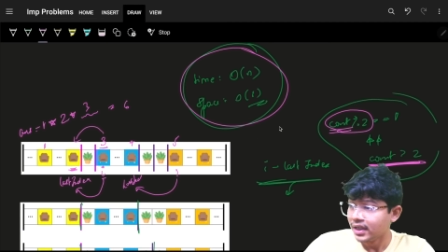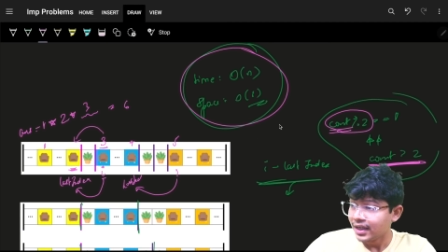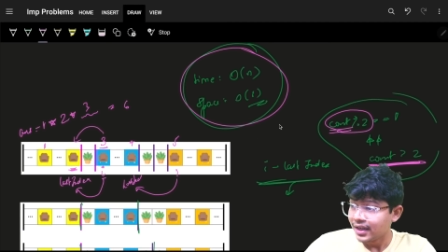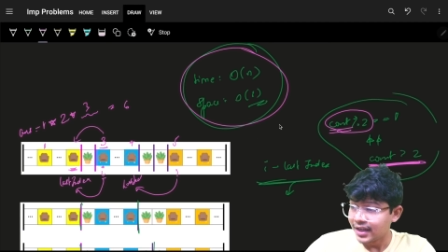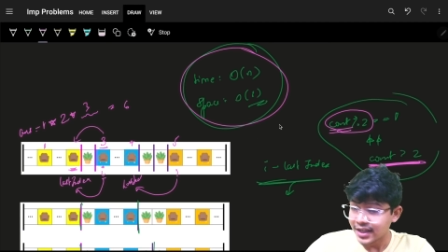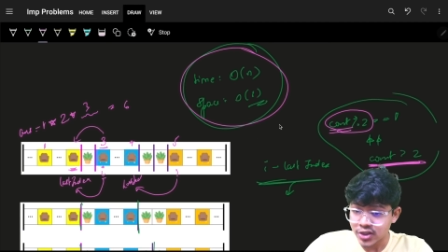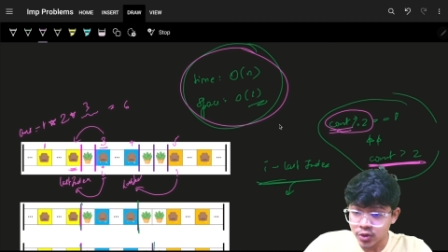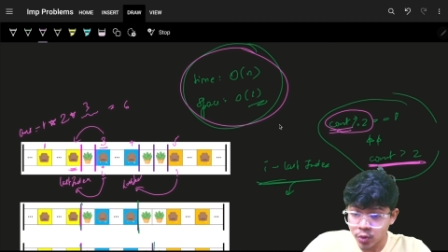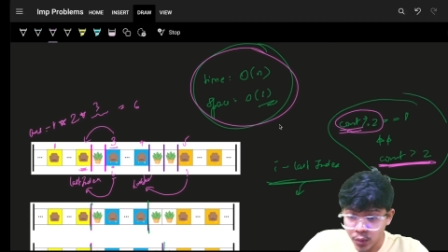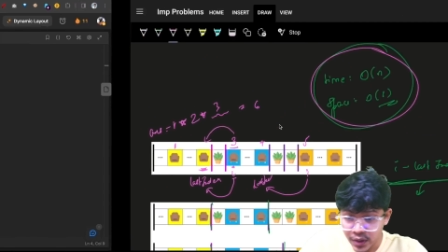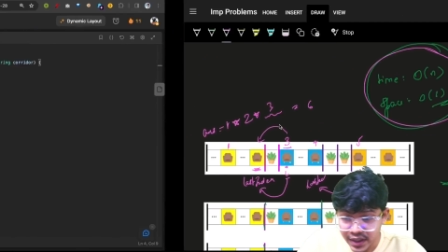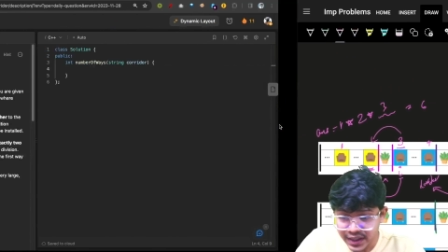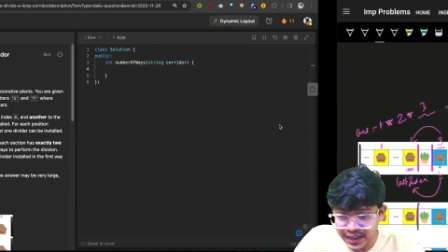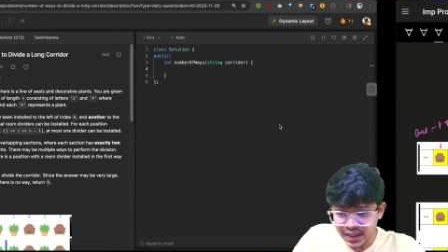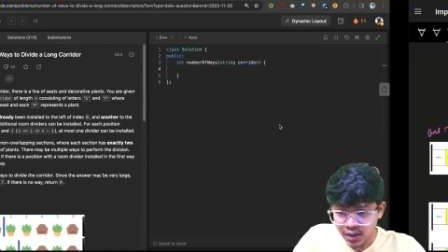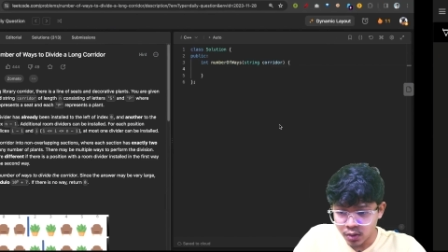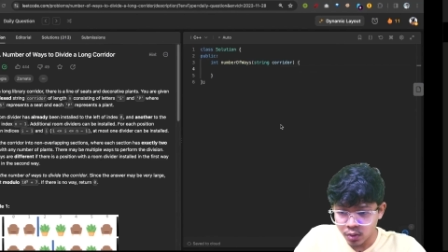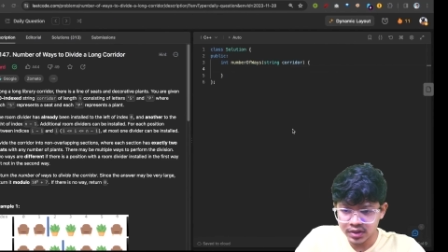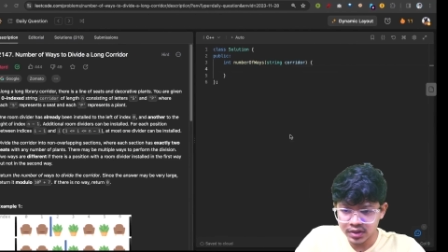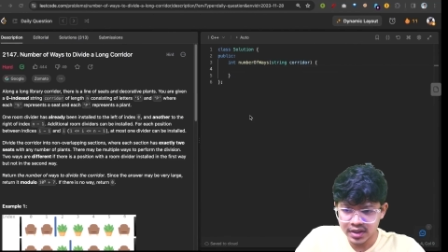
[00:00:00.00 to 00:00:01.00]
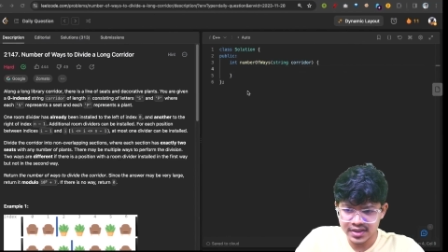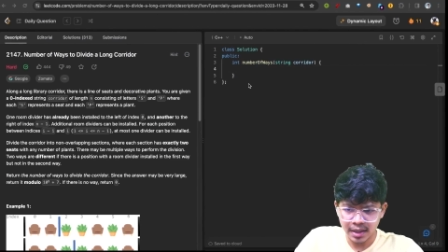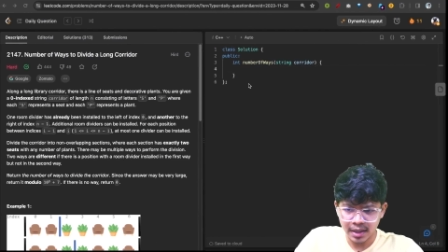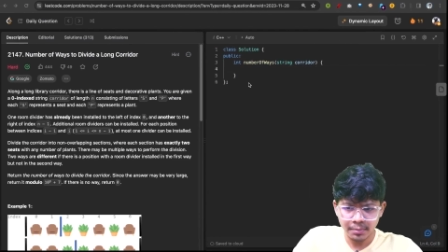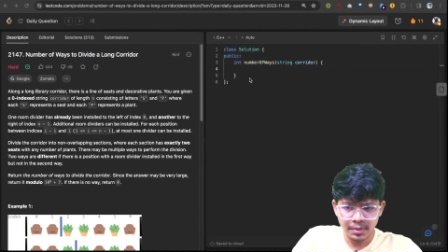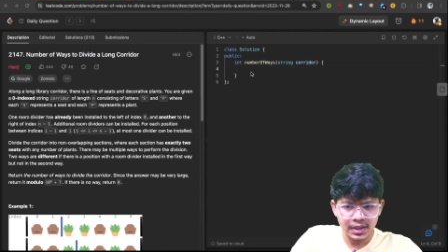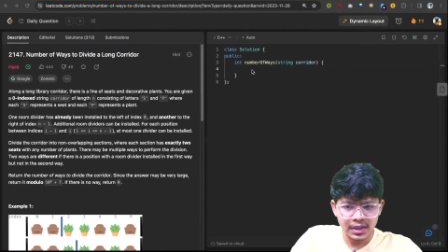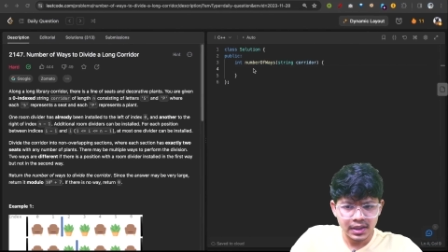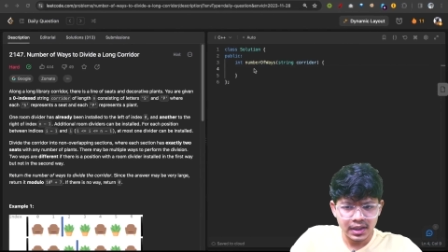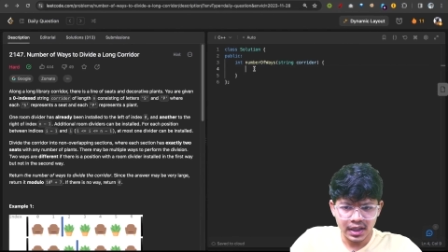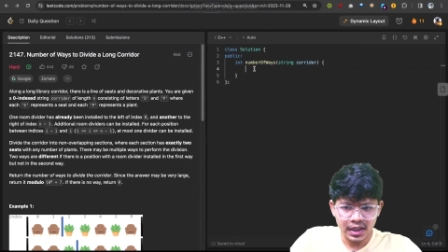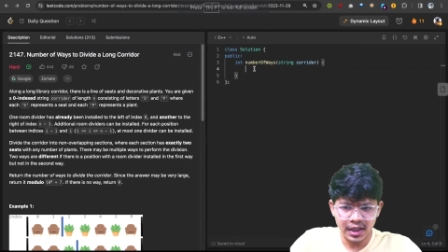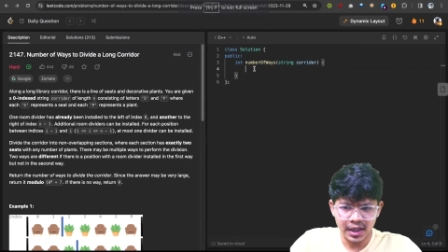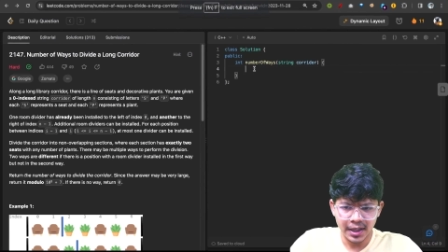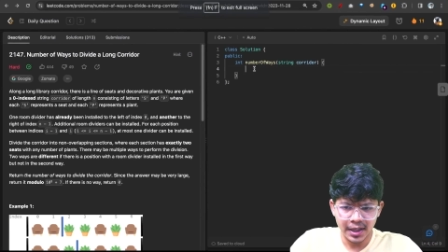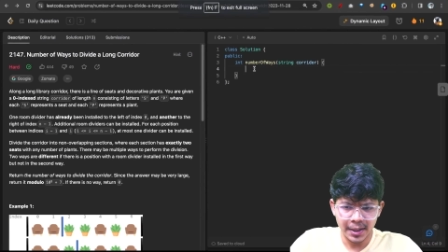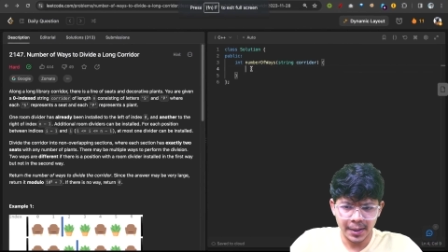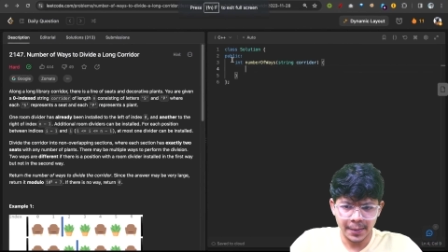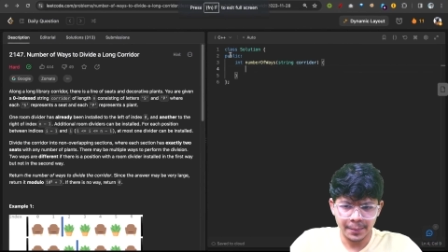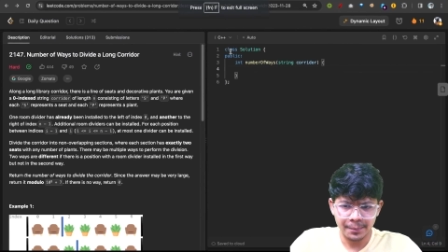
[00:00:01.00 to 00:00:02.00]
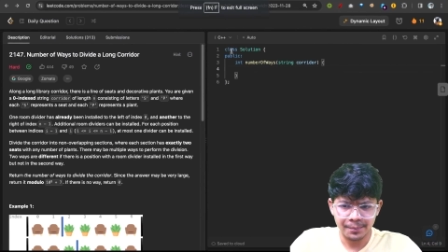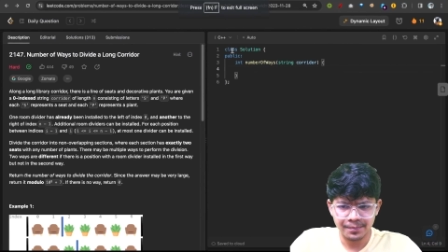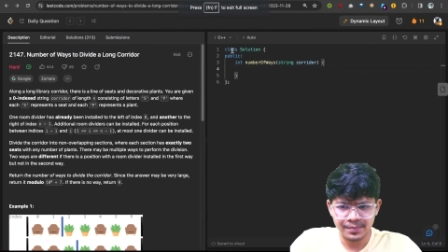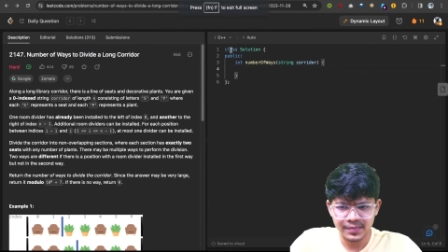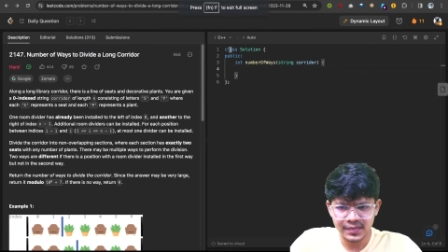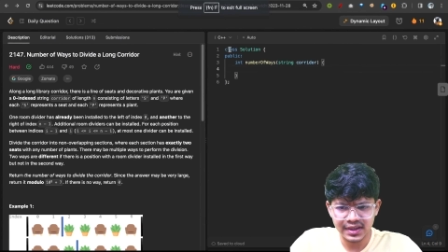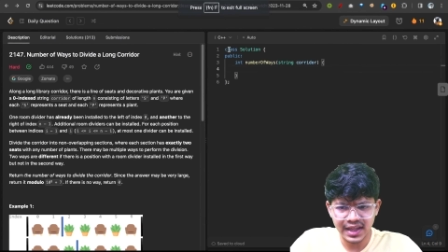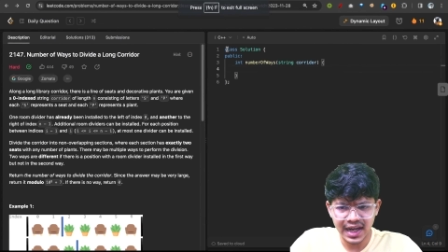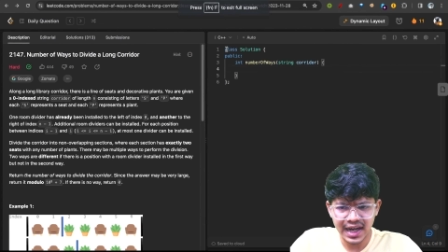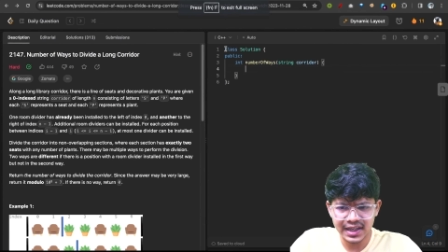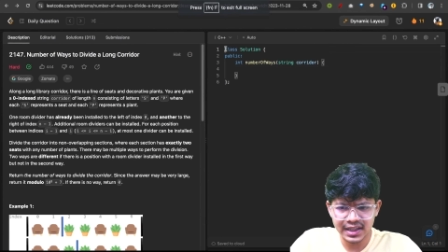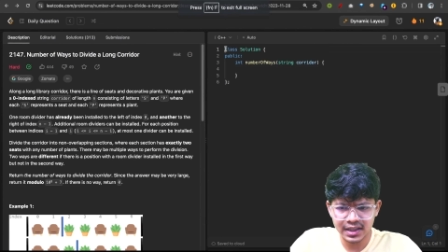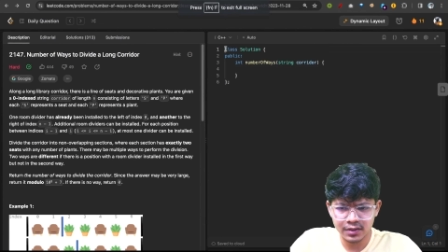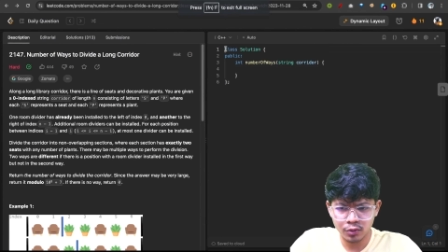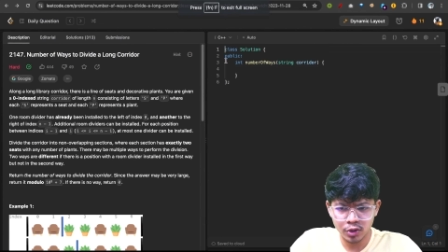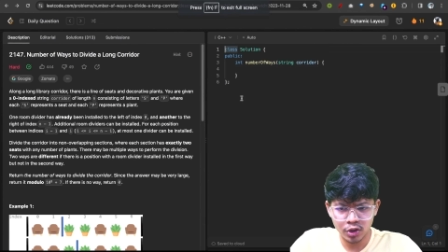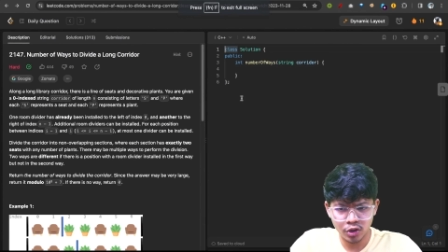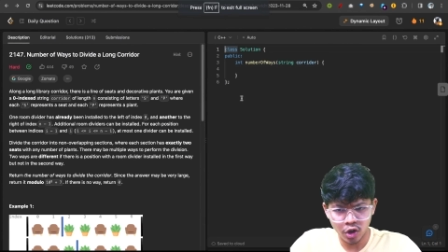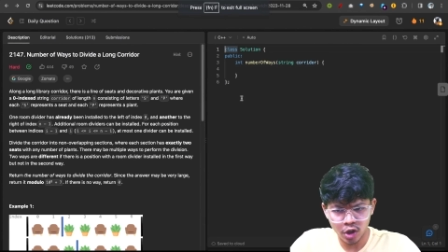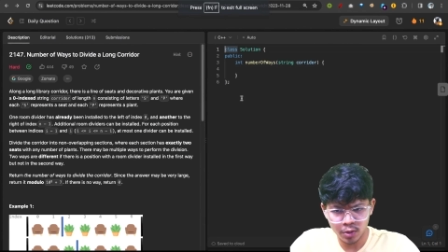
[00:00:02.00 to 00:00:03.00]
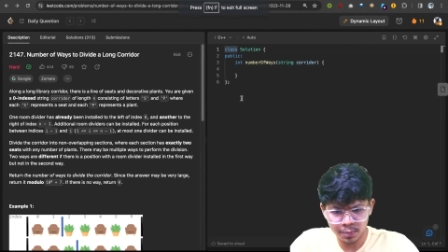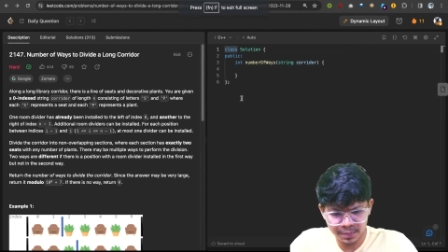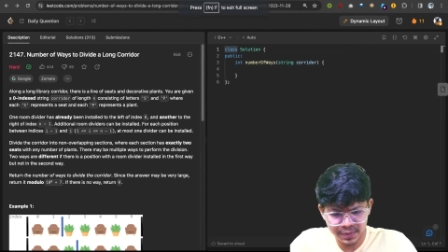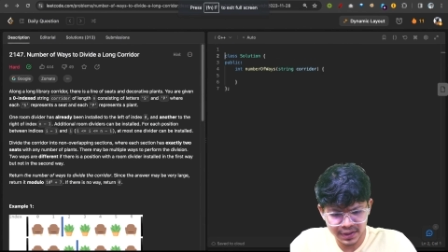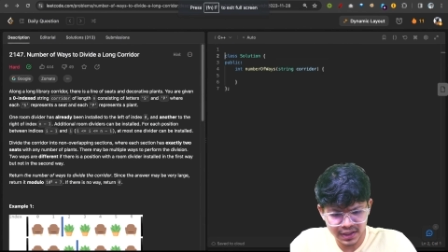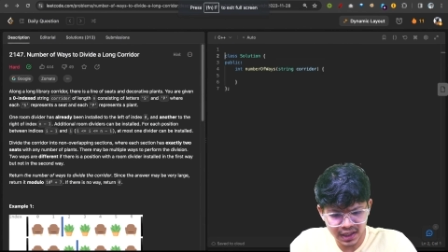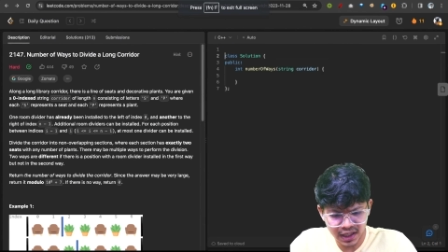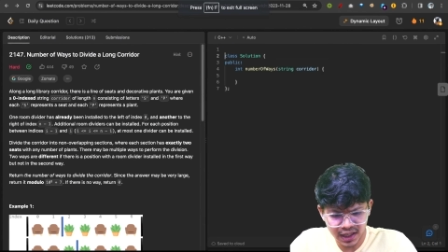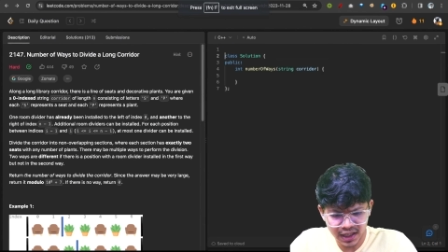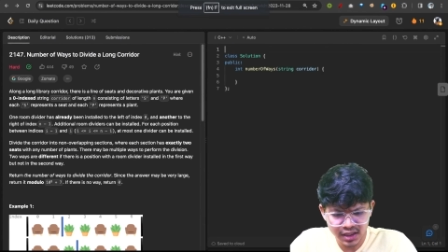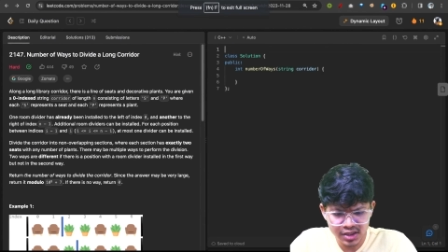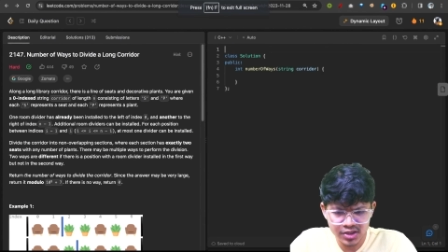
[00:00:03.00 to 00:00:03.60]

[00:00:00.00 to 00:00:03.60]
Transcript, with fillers: Let's quickly code this up. That would not be hard.